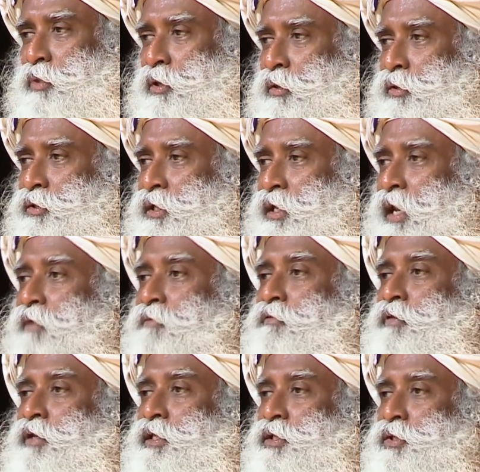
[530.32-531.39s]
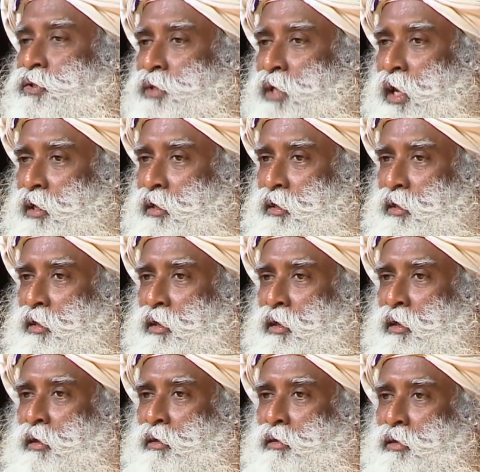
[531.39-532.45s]
because in every society,
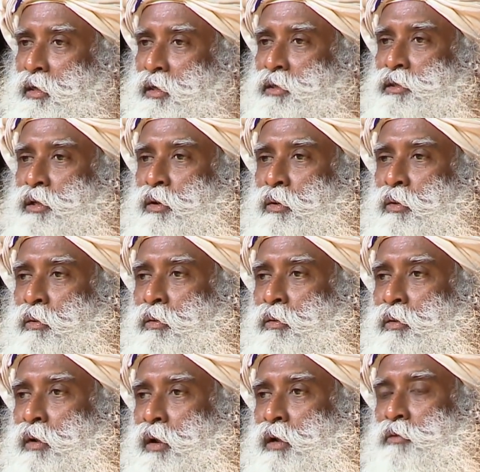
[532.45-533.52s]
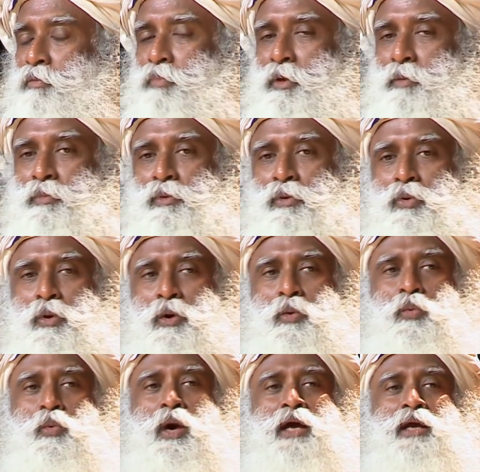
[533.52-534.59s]
there is a whole lot of people who are
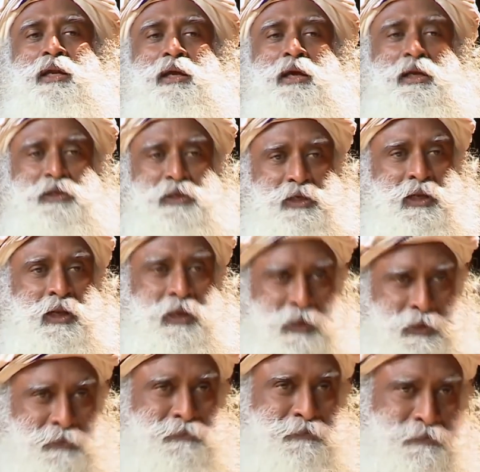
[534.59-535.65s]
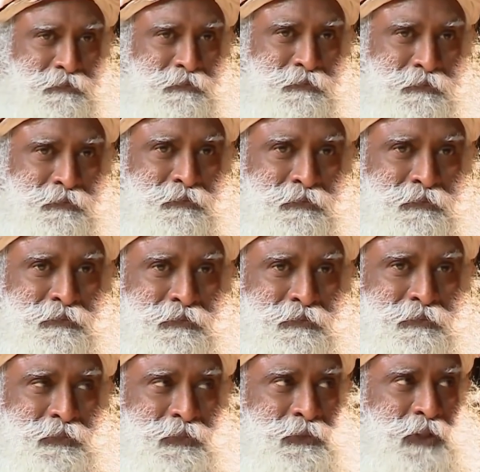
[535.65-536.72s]
whining eternally
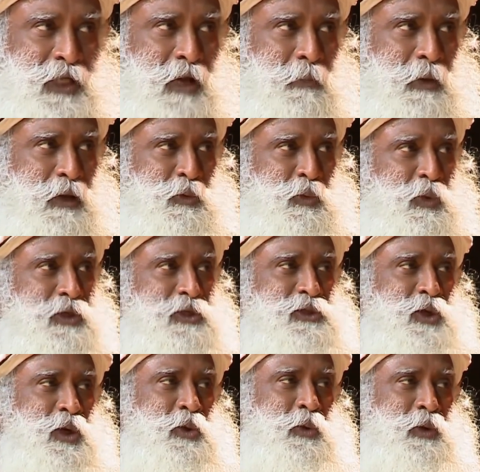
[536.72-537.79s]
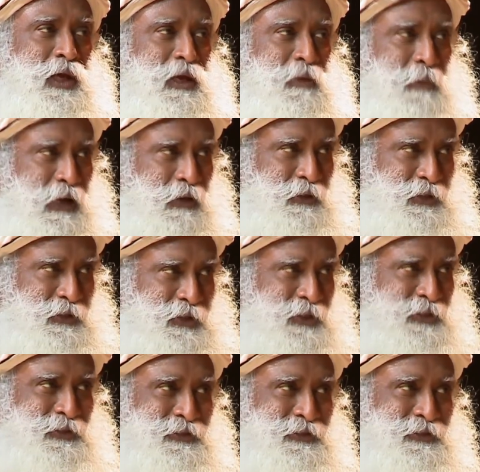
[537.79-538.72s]
about what is not okay about it.